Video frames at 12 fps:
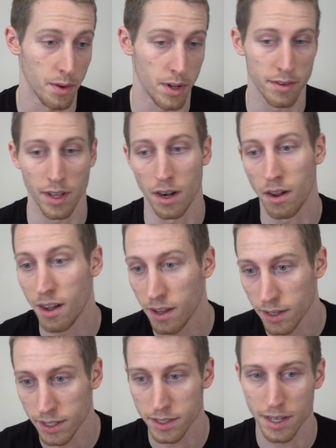well, I've got
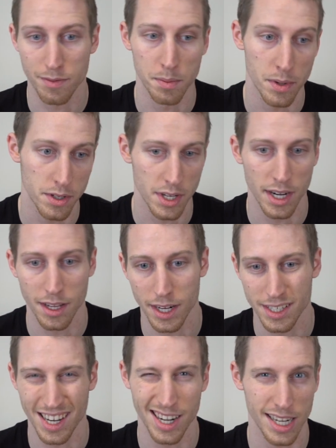all these different
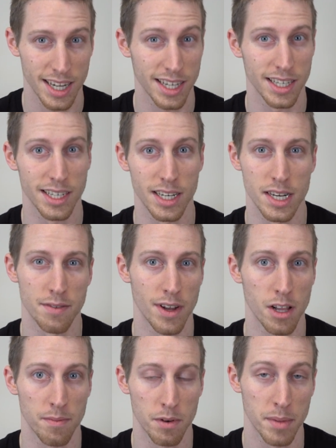personalities that I kind of need to
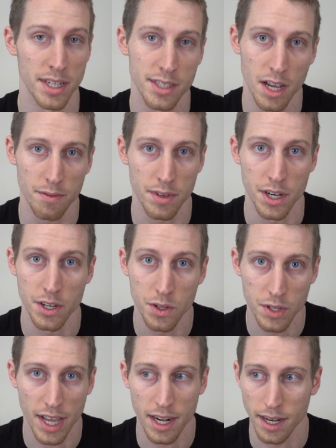develop for myself, and to
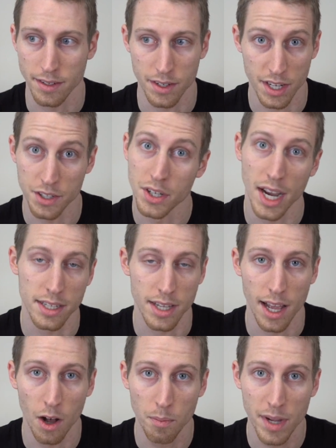do that, I need you guys to
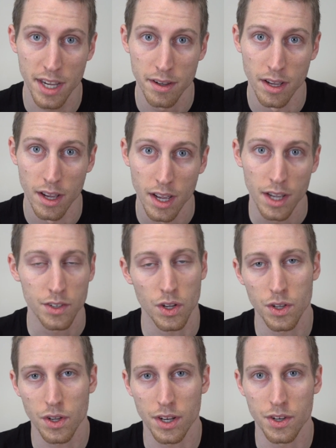help me. So
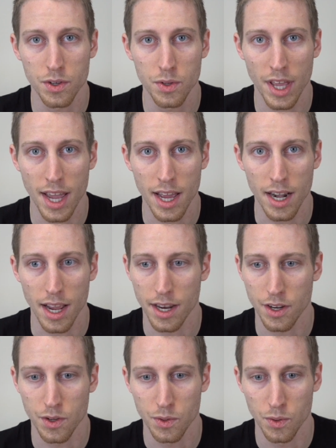you can do that,
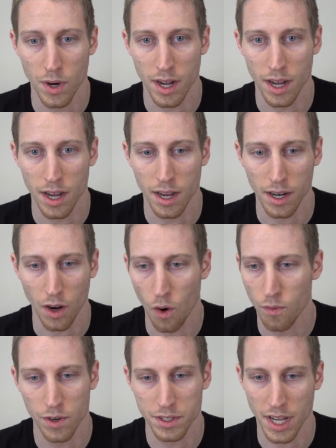and you
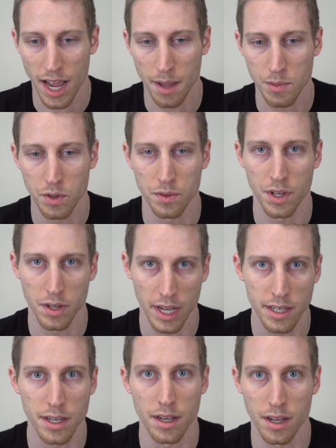over time they'll
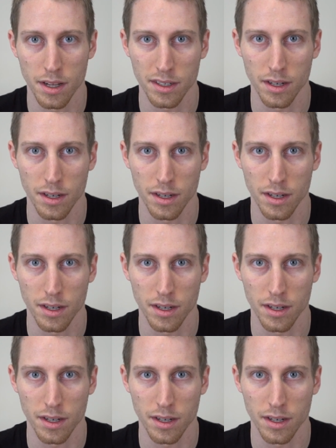get to